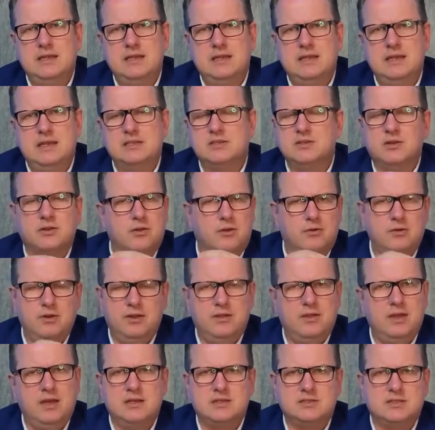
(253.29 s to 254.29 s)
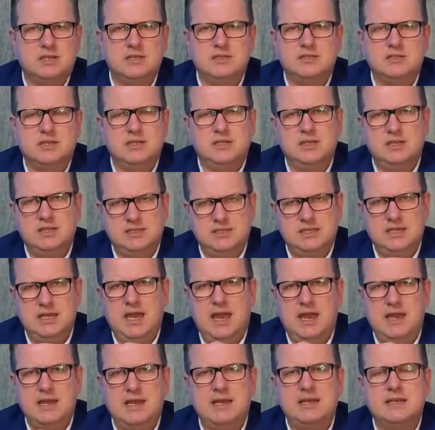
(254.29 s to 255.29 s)
is not only there since the
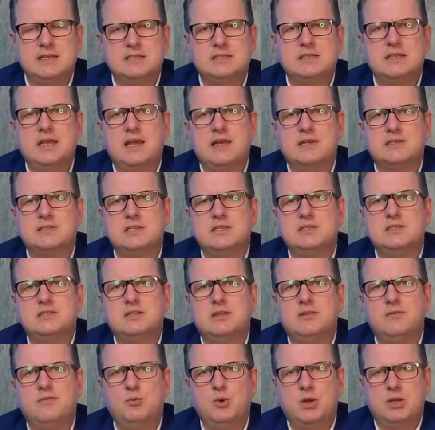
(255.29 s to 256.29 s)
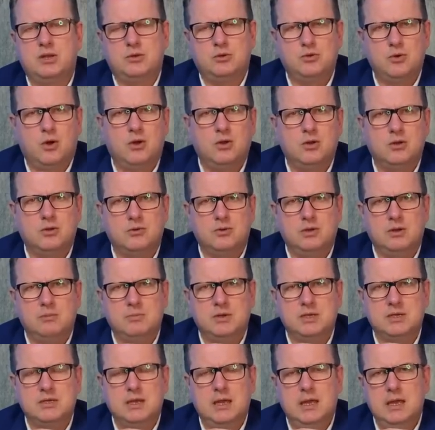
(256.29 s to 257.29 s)
TCA, it is there since the withdrawal
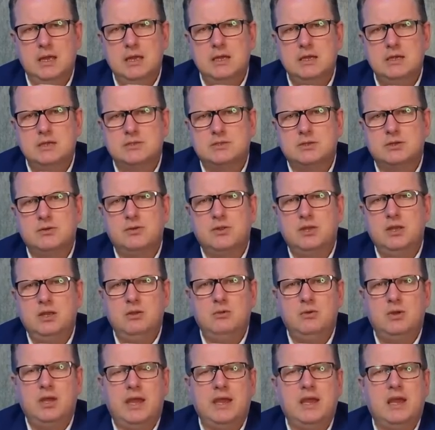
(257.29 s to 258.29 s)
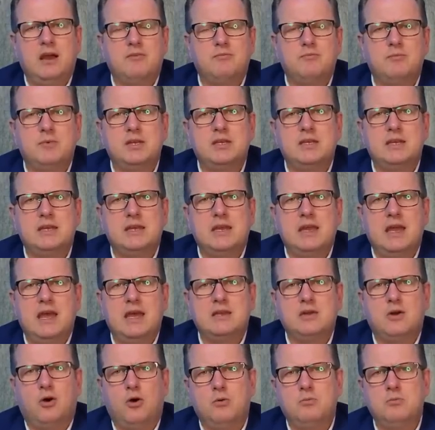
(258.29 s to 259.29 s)
agreement. So the UK government
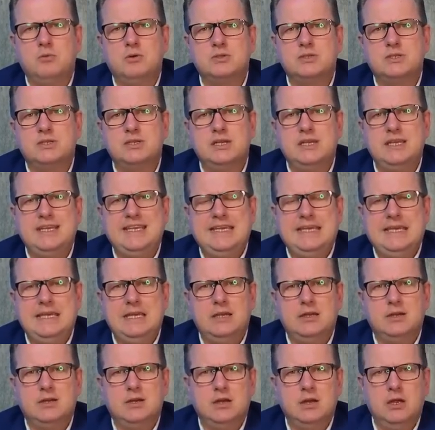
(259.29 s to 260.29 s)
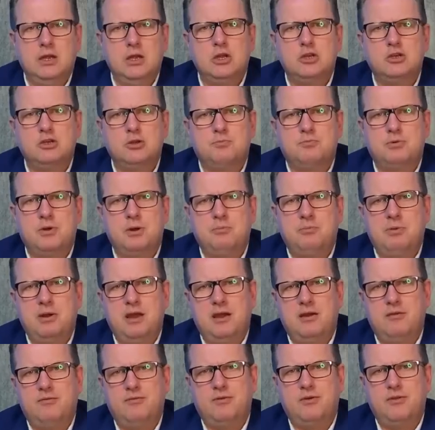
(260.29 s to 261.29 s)
had almost a year to
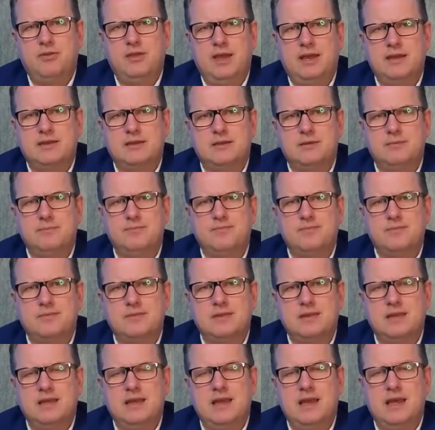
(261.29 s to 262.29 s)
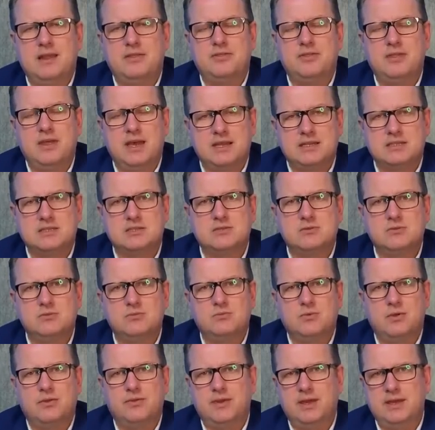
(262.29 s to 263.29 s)
prepare for that, and that's
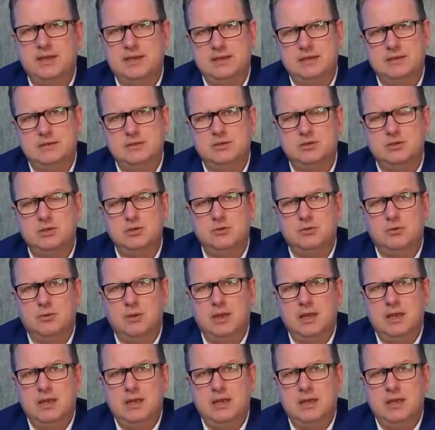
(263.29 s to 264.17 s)
what they didn't do.